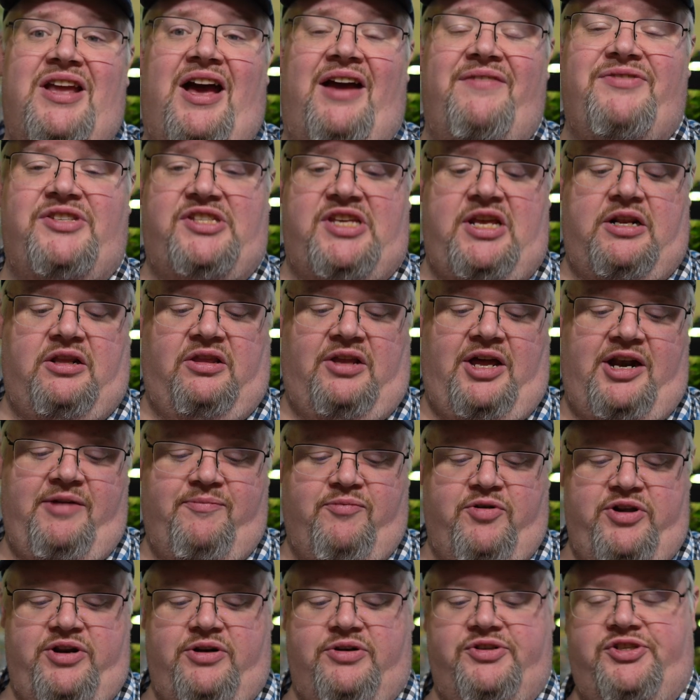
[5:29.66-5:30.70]
I've seen a lot of
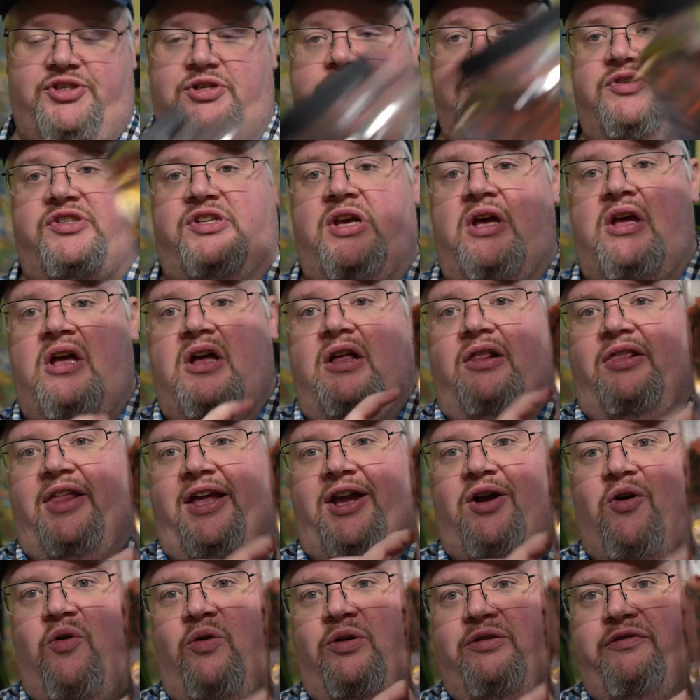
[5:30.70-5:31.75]
breeders use
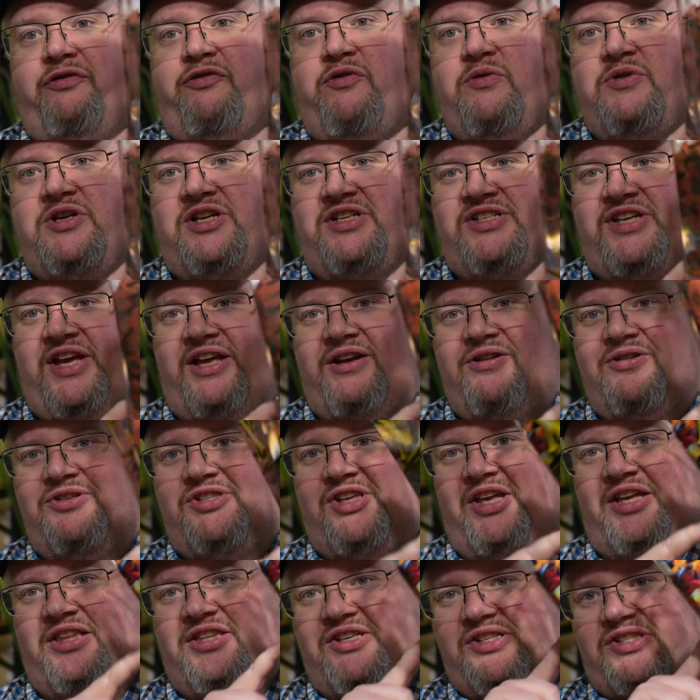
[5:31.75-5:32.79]
like old food containers,
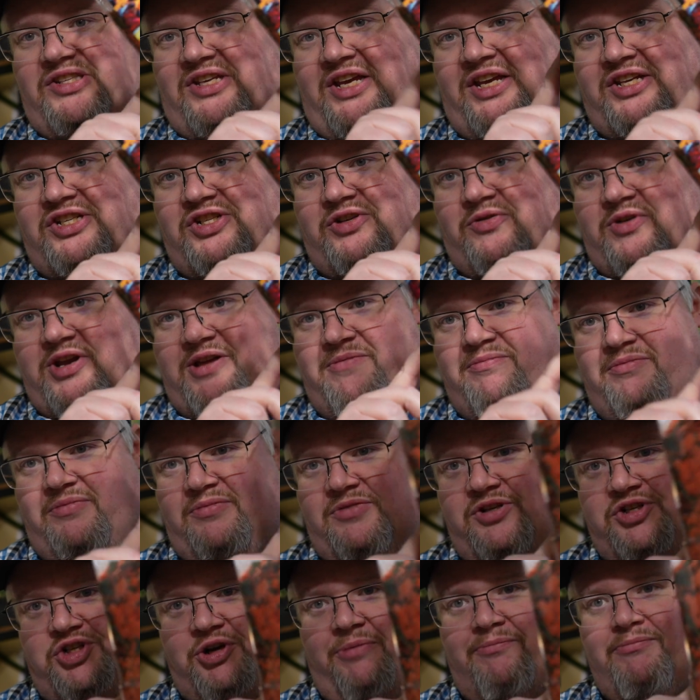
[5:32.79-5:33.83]
like this extreme
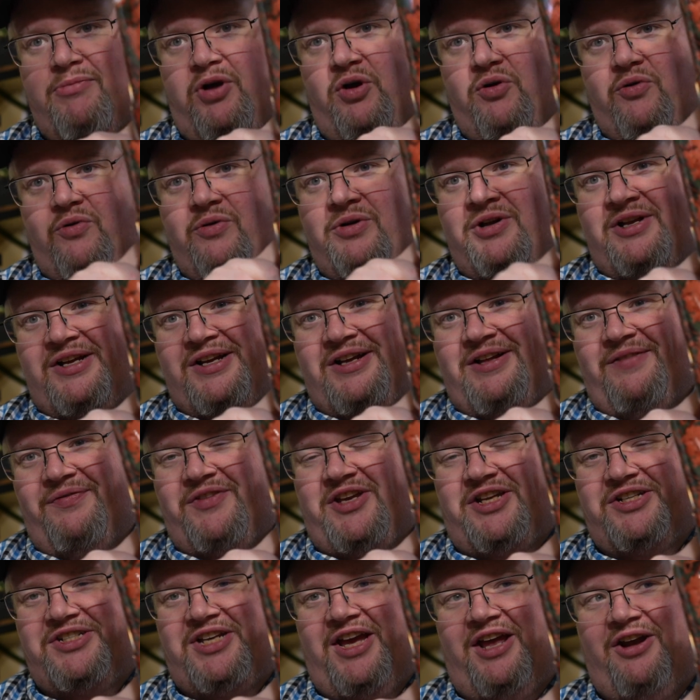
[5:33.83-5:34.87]
jumbo
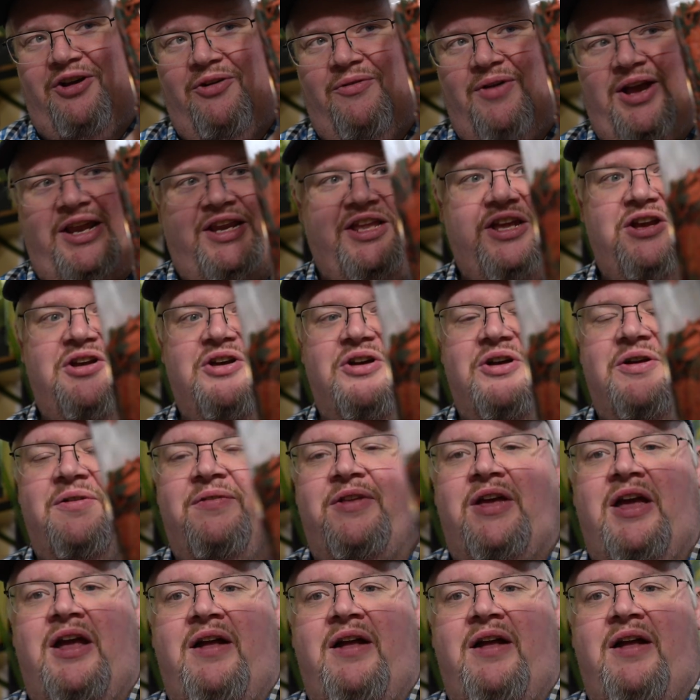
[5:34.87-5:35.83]
container right here.